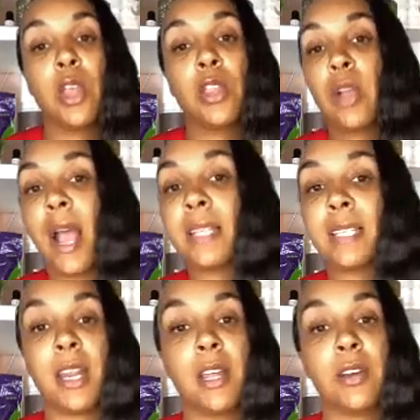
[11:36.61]
You guys
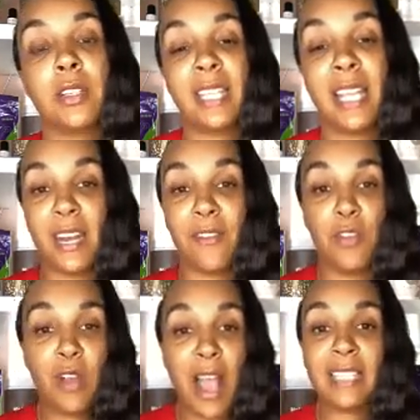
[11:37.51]
got to understand, if
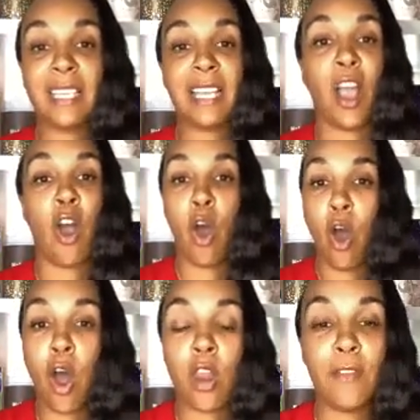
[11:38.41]
you guys look at
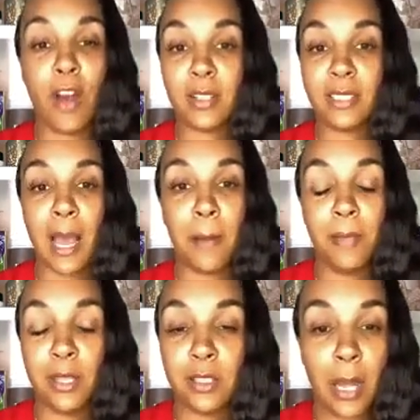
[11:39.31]
all of our top
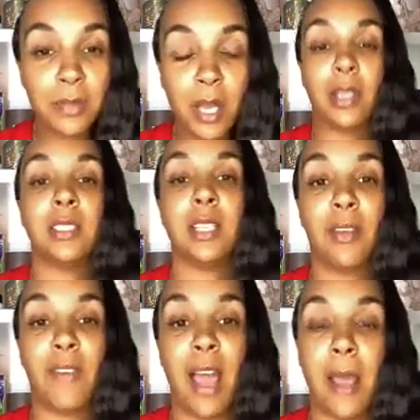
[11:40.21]
leaders, I'm talking to
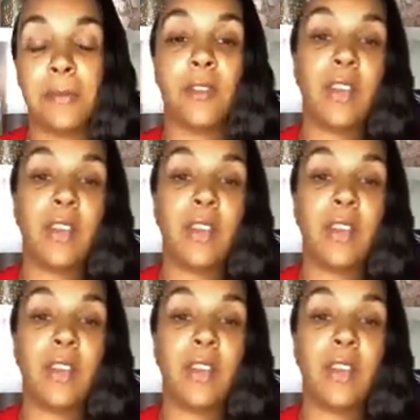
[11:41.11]
the vibes.